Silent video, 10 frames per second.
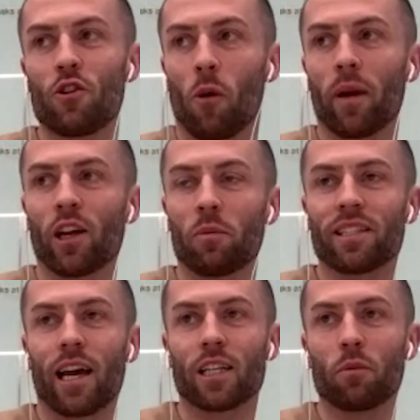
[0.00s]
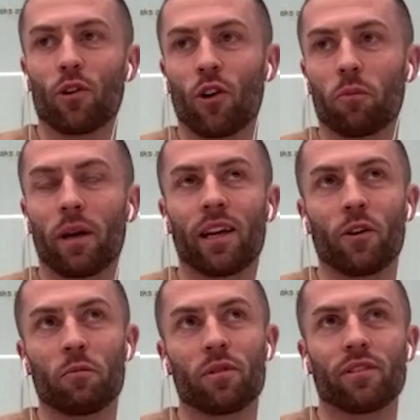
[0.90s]
not picking up a textbook, not picking
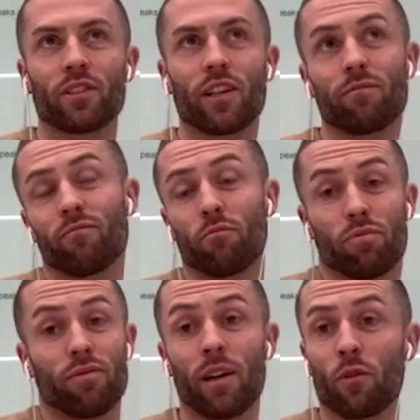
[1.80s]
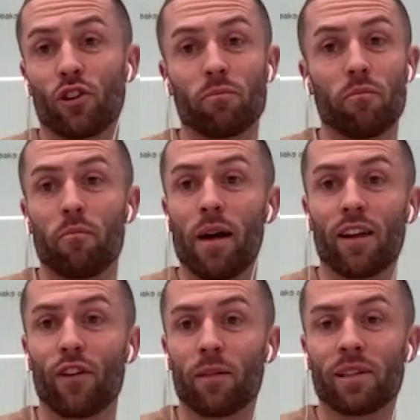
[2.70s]
up pretty much
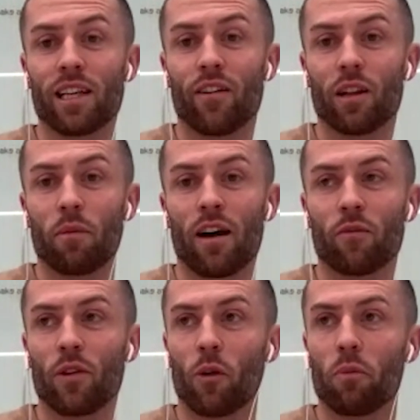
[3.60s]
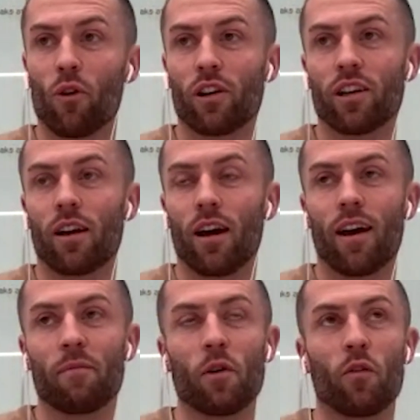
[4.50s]
many reading material apart from the odd book
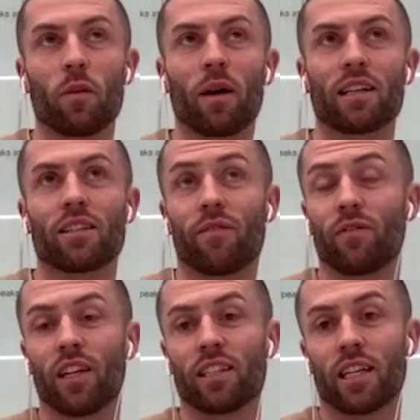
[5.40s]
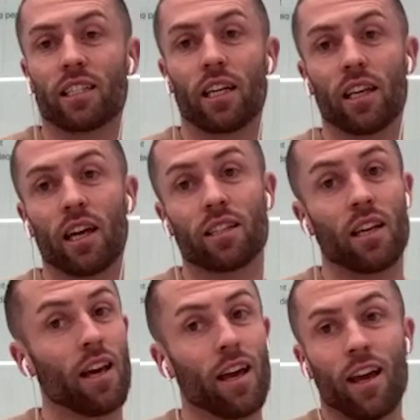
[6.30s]
over the past 15, 16 years,
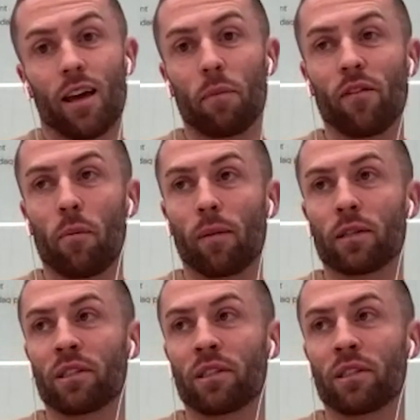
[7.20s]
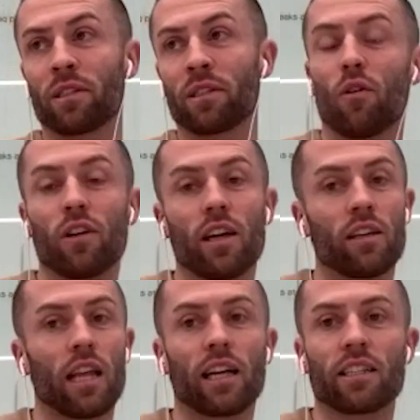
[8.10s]
a bit of a baptism of fire. But
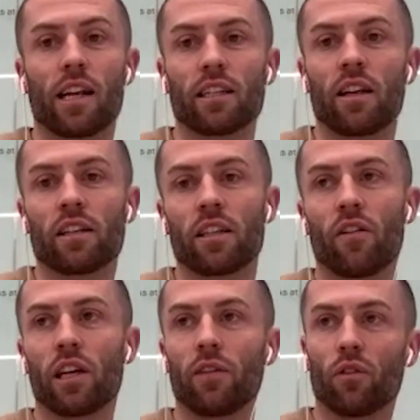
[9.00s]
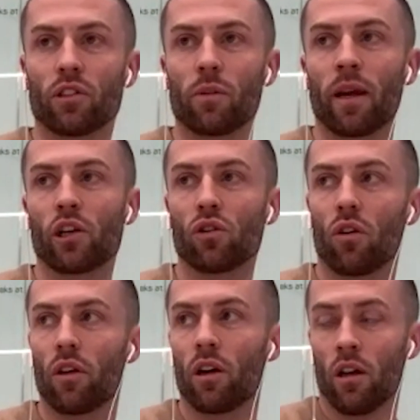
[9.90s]
like I said, it's a necessary evil to make
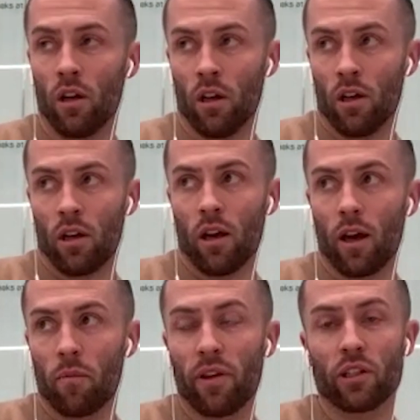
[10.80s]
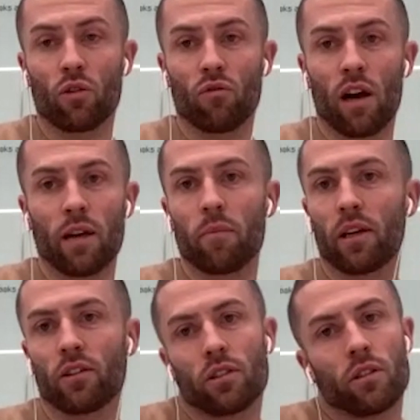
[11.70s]
sure that things are done right,
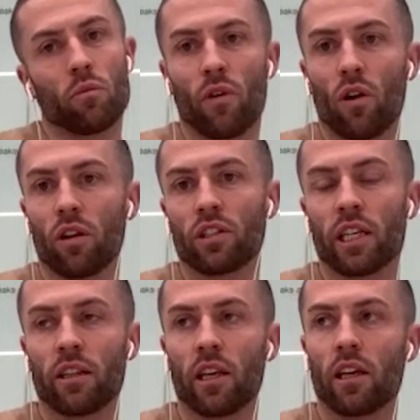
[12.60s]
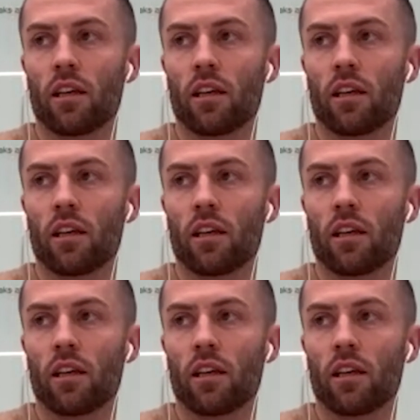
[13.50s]
because we've all seen